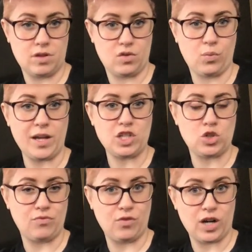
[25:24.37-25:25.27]

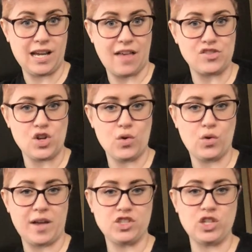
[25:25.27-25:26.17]
switched for a yes/no
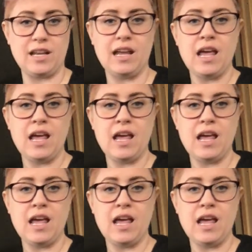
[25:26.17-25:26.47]
question.